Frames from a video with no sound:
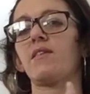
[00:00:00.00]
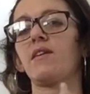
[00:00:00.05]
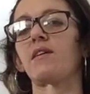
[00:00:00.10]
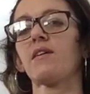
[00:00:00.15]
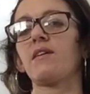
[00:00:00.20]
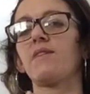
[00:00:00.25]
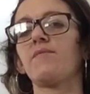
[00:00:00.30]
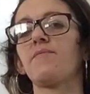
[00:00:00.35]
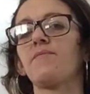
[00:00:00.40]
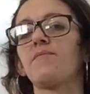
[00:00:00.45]

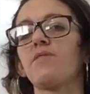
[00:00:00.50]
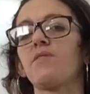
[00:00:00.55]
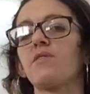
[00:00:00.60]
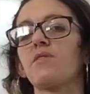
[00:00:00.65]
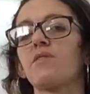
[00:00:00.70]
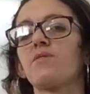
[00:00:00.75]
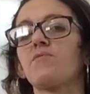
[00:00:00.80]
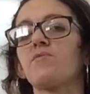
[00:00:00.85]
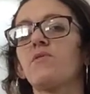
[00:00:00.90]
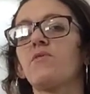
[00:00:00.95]
Okay,
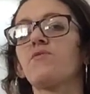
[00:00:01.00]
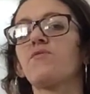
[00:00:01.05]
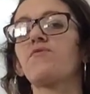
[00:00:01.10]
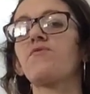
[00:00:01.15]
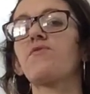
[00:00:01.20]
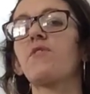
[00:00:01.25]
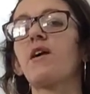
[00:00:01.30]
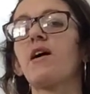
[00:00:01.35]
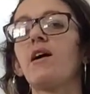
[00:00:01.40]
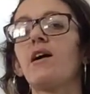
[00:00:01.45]
you're going to roll
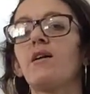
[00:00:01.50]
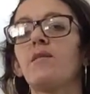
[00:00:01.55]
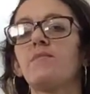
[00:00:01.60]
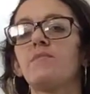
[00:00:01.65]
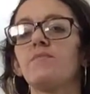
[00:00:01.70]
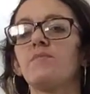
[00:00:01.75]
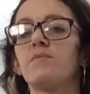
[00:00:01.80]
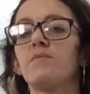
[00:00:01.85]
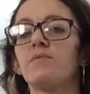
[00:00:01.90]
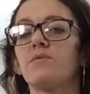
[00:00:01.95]

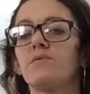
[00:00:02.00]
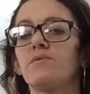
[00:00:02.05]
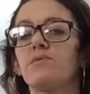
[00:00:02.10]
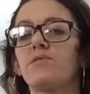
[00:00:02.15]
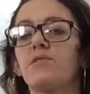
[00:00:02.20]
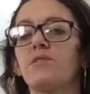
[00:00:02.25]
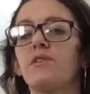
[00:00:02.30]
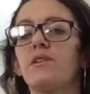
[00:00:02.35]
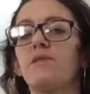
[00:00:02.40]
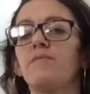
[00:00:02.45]
from
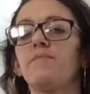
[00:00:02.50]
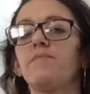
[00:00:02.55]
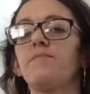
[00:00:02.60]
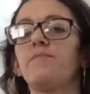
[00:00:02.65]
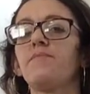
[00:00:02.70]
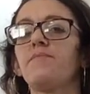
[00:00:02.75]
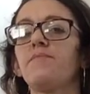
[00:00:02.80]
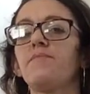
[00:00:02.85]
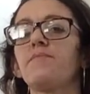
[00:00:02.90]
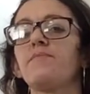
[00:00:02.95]
sternum,
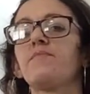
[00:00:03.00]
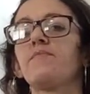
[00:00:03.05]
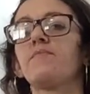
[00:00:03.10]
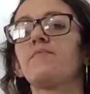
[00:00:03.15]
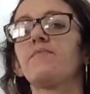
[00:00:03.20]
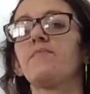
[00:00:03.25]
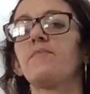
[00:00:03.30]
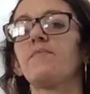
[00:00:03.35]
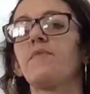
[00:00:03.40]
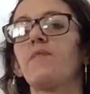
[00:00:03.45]

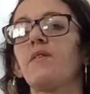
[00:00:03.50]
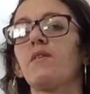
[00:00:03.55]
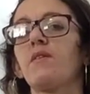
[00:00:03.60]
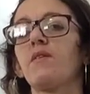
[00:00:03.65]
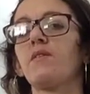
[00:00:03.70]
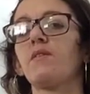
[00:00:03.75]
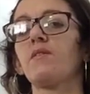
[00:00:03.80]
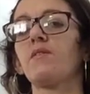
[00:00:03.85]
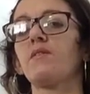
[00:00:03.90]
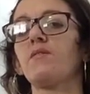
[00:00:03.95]

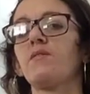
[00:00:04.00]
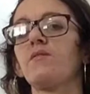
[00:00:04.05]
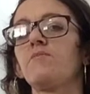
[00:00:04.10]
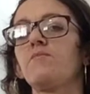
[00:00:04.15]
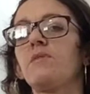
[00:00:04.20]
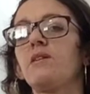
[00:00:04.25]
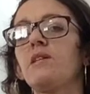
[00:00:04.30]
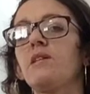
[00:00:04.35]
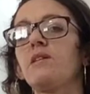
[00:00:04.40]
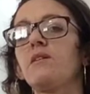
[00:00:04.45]
your
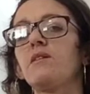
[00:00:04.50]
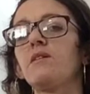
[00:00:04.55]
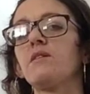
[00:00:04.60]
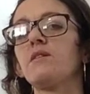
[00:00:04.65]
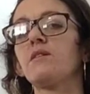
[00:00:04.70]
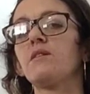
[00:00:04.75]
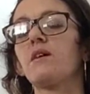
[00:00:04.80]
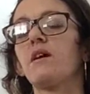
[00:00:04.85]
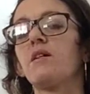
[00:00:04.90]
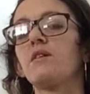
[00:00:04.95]

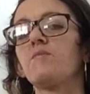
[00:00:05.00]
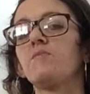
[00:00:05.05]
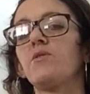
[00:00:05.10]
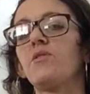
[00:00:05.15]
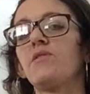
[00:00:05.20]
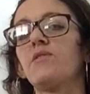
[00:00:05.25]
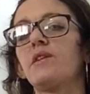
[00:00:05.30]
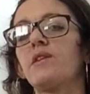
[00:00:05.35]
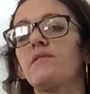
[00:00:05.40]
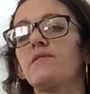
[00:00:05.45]
medial
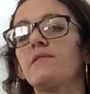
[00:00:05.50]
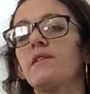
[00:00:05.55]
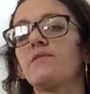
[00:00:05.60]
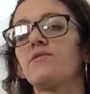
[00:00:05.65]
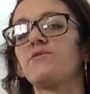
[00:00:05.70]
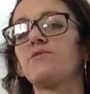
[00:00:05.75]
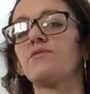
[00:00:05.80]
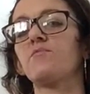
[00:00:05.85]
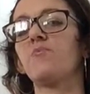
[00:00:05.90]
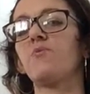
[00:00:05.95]
collarbone, that
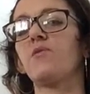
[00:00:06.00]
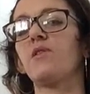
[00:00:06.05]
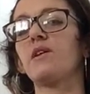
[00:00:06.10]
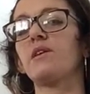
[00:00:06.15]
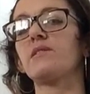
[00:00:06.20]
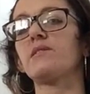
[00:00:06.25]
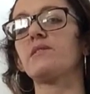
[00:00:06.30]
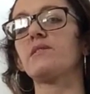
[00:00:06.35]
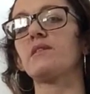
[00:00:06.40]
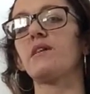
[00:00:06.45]
central
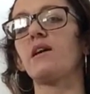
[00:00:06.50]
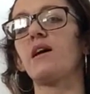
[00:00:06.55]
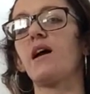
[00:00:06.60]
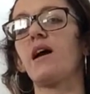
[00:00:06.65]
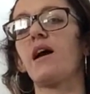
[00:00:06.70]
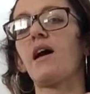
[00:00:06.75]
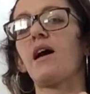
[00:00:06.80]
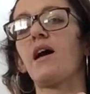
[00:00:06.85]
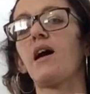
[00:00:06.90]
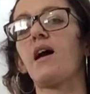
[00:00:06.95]
point,
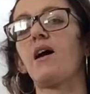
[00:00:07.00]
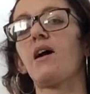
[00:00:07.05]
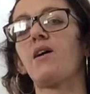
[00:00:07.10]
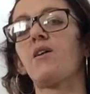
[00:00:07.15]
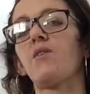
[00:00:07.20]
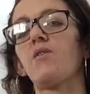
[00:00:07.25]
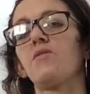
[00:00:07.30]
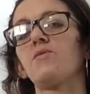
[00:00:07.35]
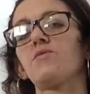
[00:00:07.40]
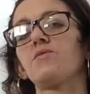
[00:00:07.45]

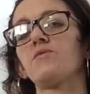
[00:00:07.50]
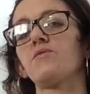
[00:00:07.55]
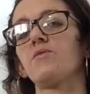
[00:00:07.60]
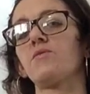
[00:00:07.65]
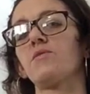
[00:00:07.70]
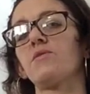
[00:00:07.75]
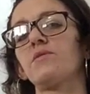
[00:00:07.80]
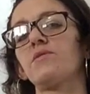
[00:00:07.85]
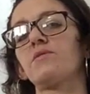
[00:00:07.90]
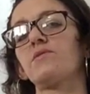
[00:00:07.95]
out
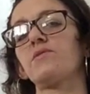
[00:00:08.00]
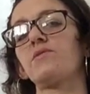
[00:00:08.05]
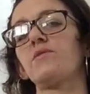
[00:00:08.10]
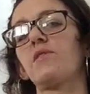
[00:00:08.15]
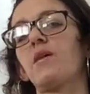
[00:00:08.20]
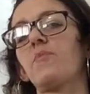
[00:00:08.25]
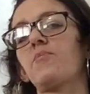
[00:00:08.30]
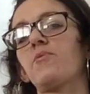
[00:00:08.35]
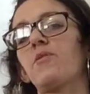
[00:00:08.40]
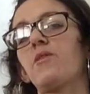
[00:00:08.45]
towards
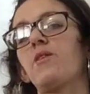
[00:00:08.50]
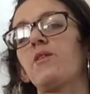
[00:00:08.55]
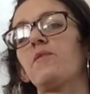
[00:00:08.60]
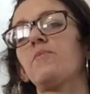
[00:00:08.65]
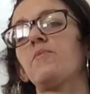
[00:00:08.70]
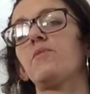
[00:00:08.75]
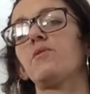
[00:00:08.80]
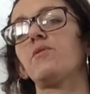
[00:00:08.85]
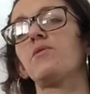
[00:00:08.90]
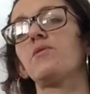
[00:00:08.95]
your upper
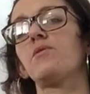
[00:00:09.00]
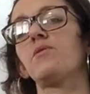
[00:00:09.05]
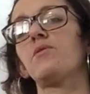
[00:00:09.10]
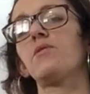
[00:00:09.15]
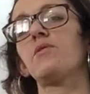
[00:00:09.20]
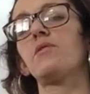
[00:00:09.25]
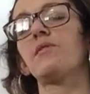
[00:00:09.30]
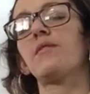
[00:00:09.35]
arm bone.